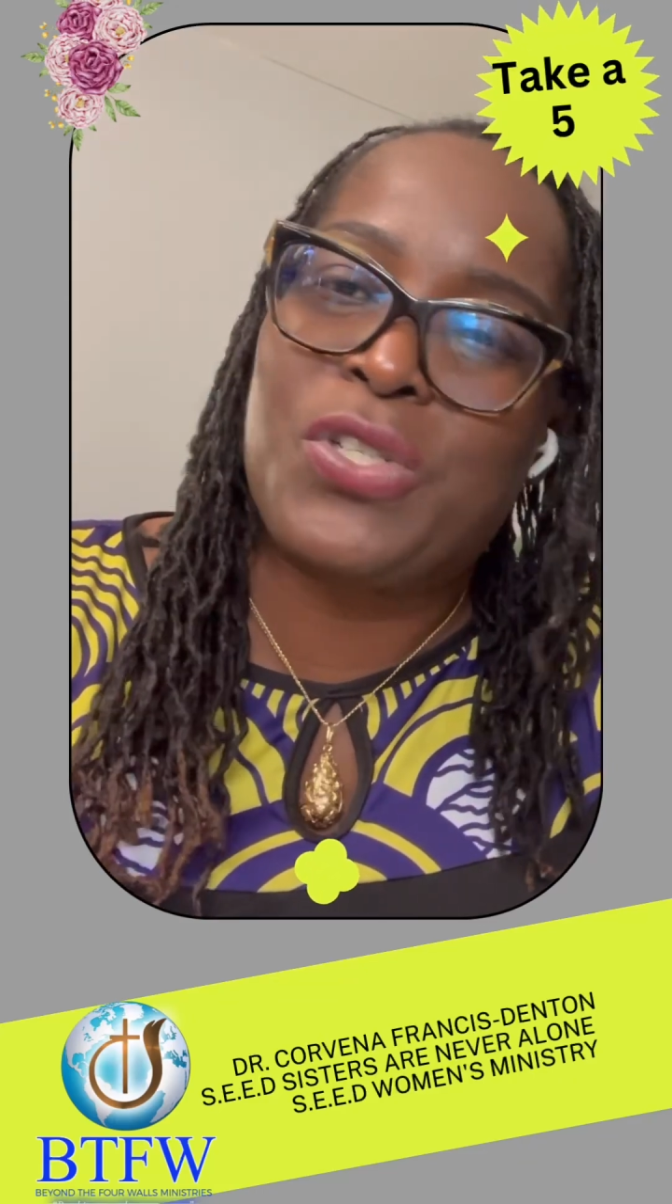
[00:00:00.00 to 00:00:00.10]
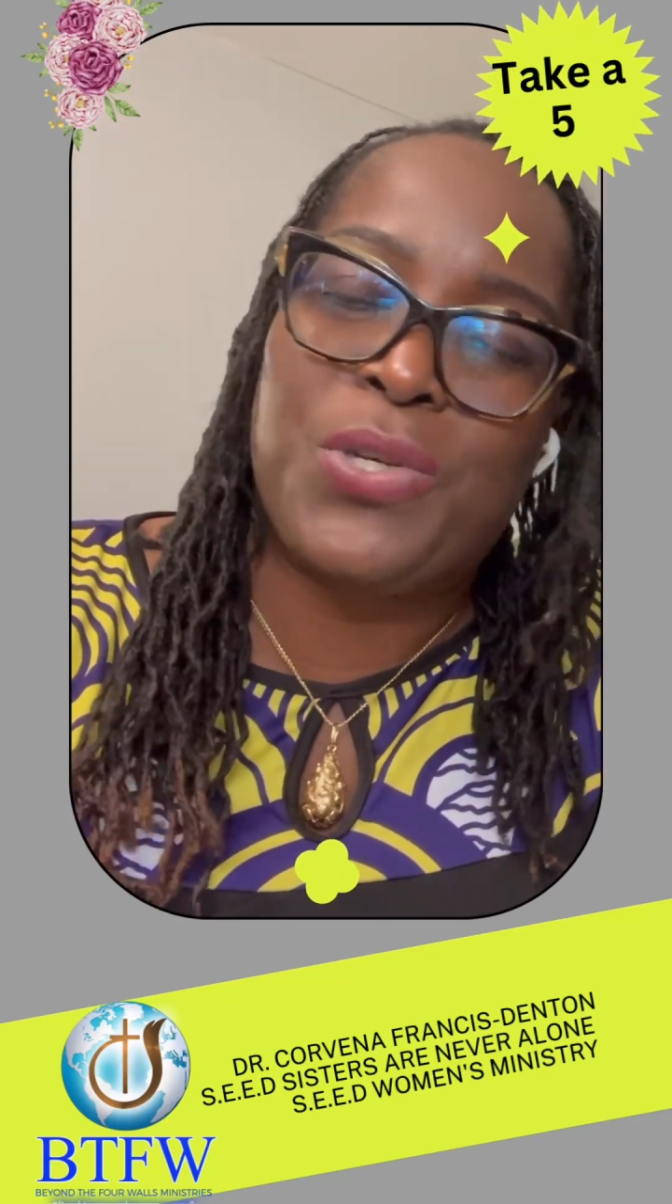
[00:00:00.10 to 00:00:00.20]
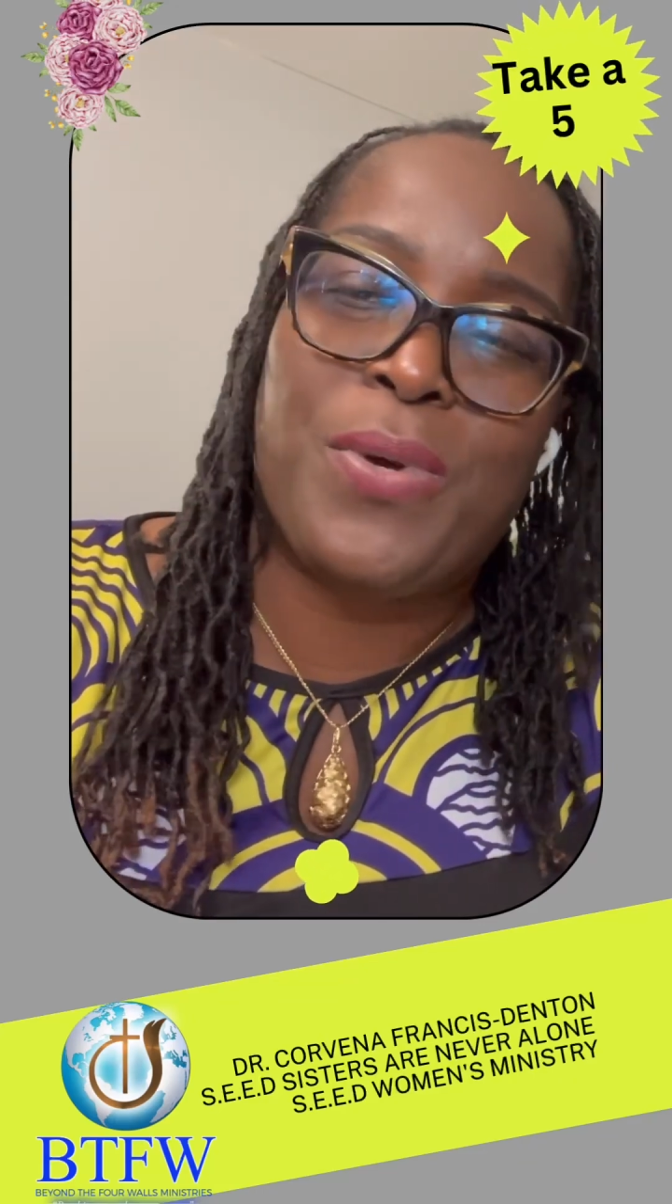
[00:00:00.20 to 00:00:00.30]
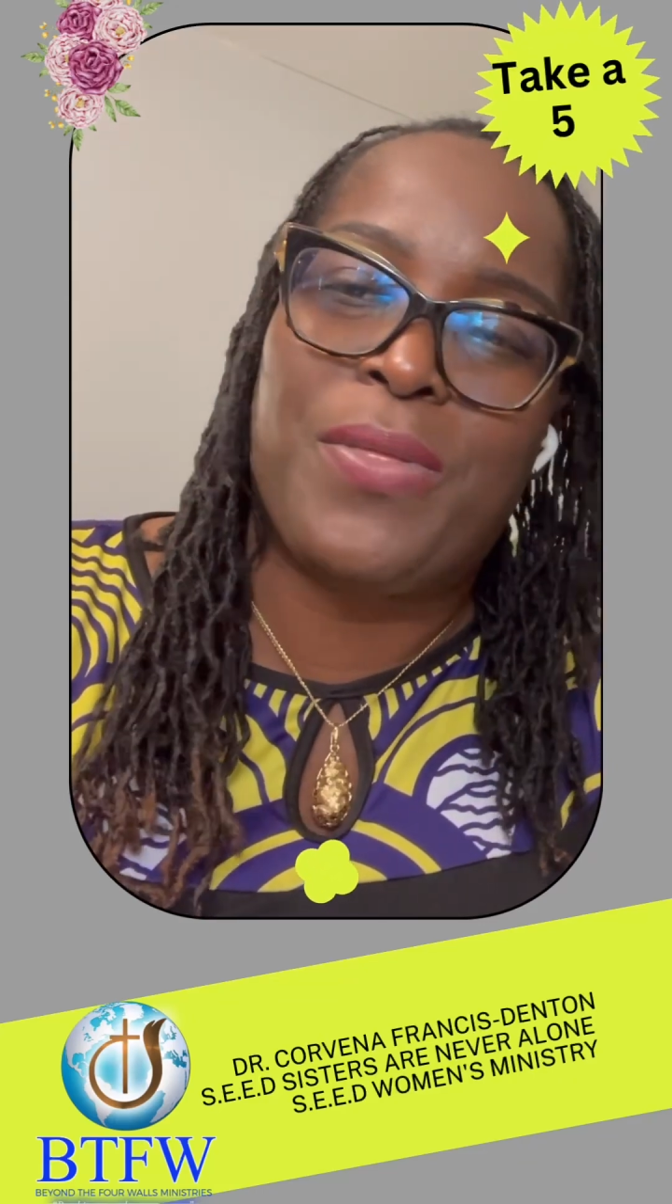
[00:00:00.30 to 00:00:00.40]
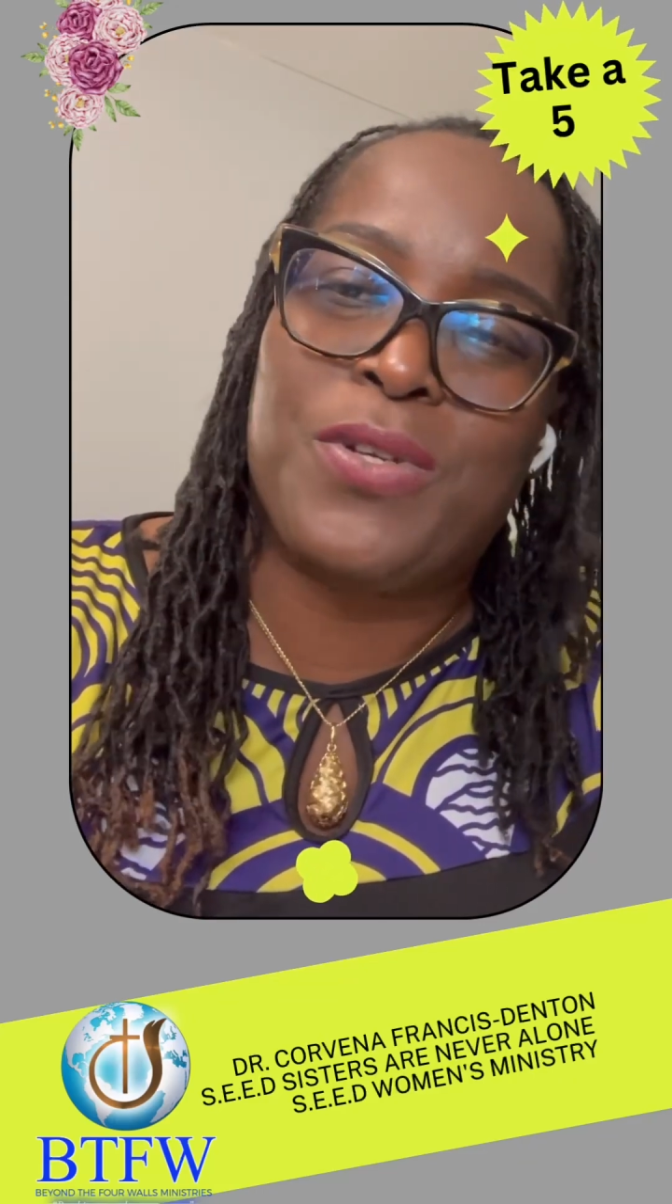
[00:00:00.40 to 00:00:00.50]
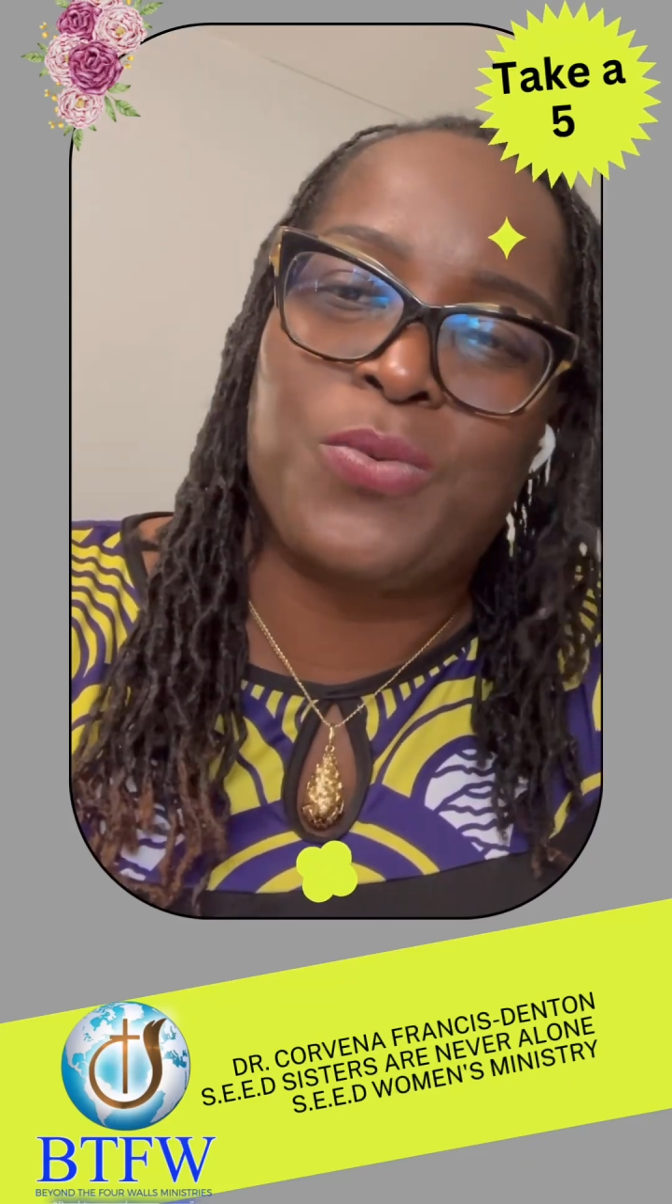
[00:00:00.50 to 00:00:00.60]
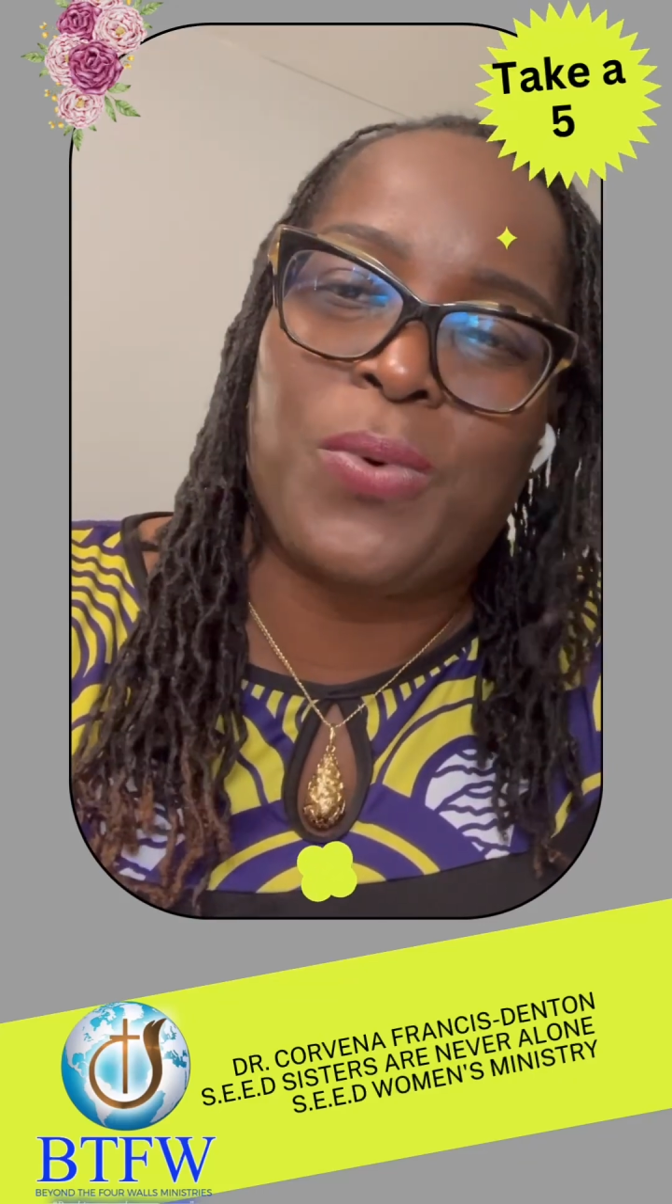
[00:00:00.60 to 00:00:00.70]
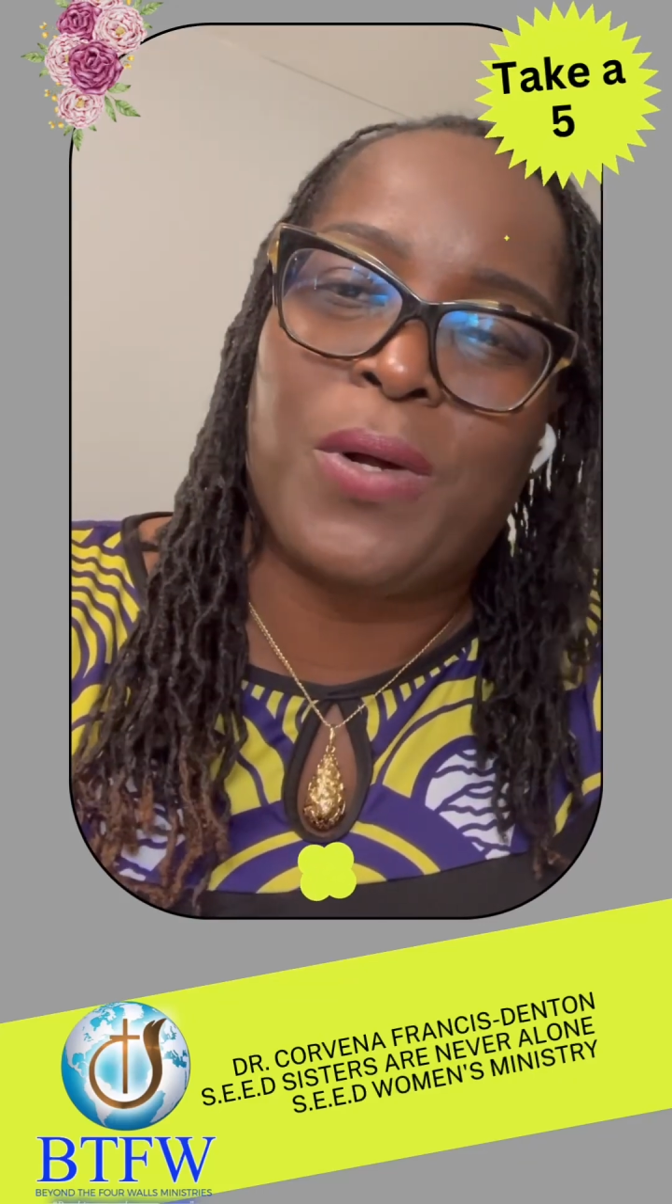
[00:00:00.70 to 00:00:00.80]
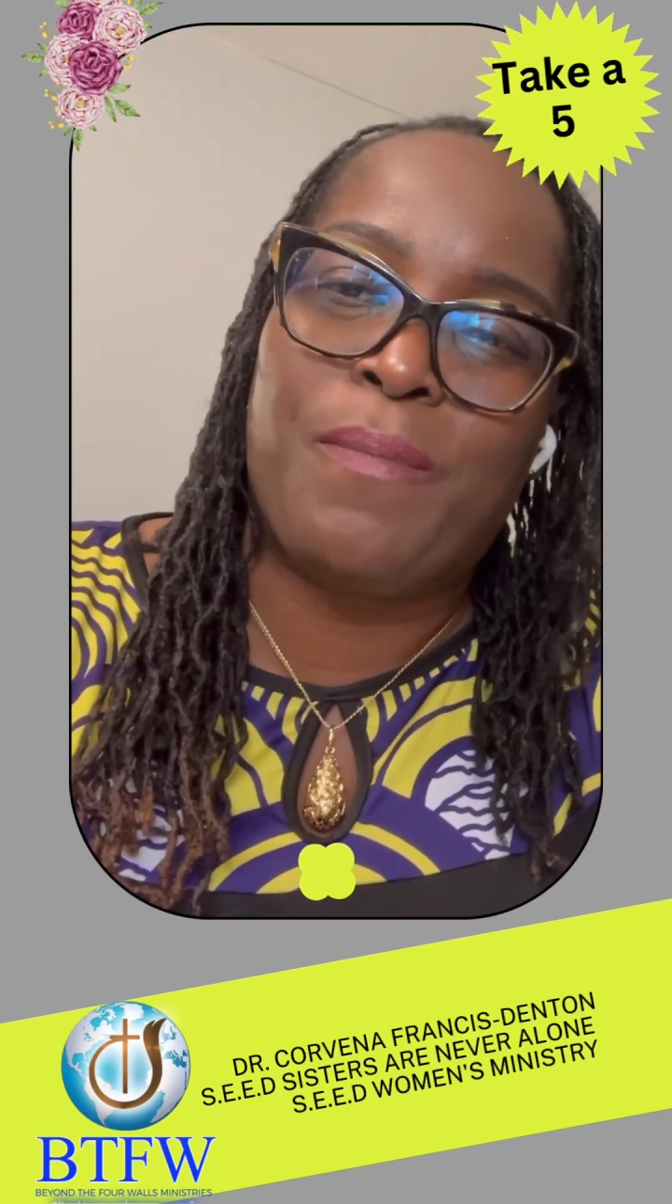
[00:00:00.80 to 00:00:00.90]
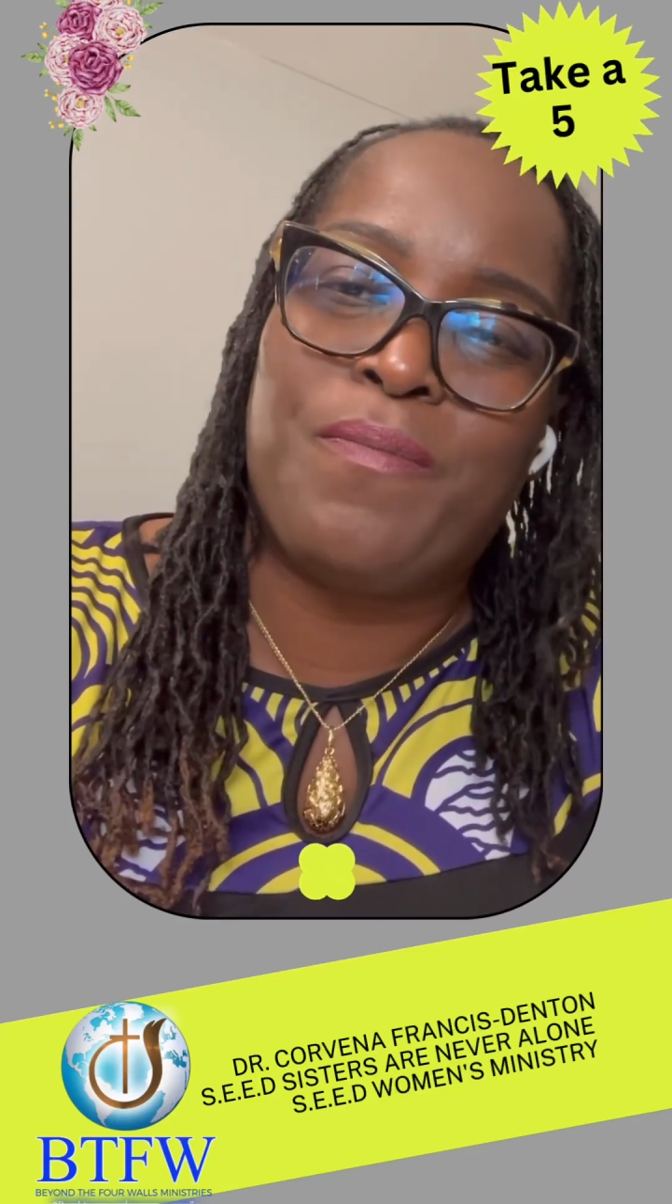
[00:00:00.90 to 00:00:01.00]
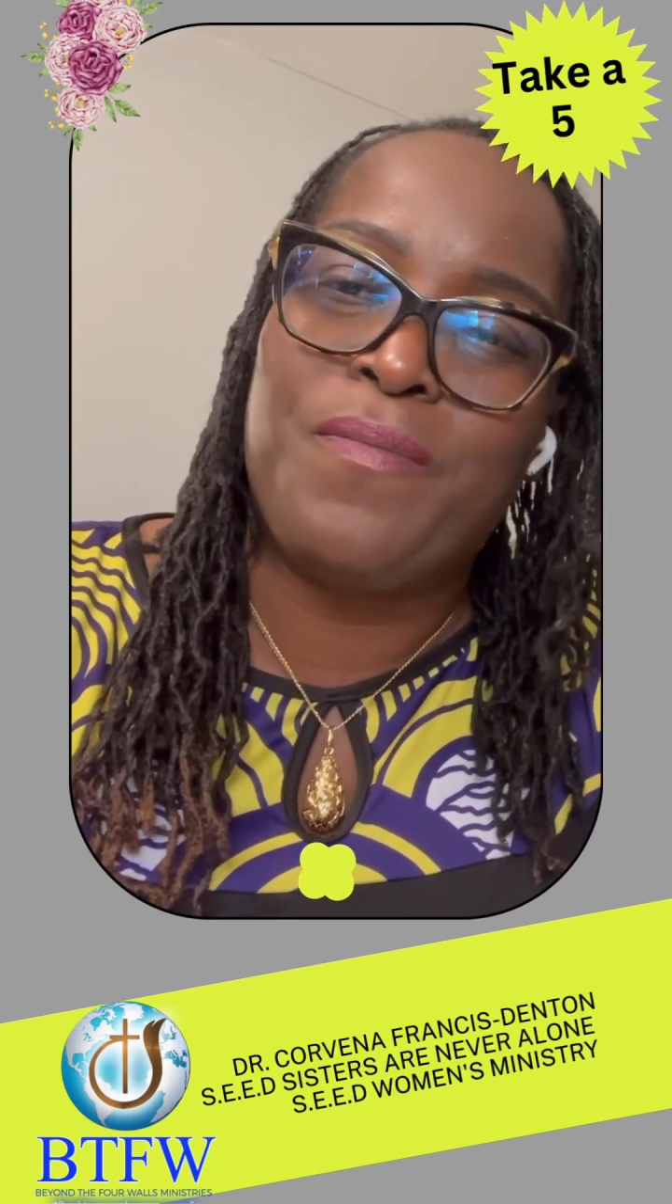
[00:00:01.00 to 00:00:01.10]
to you in this world.